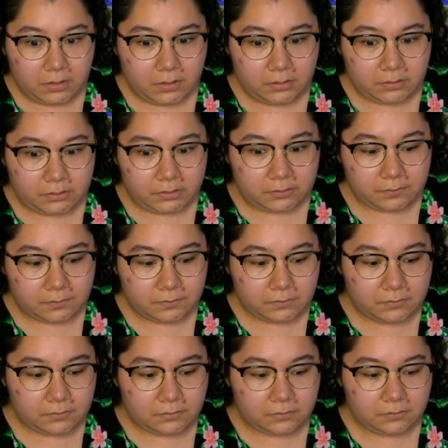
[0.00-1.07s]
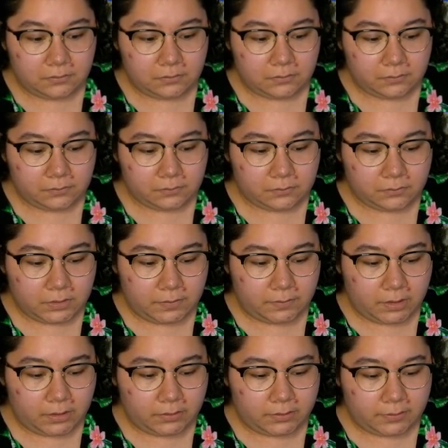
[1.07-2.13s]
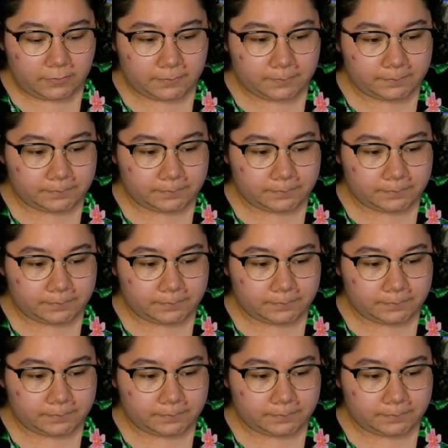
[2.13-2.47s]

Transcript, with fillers: ugly. They were ugly.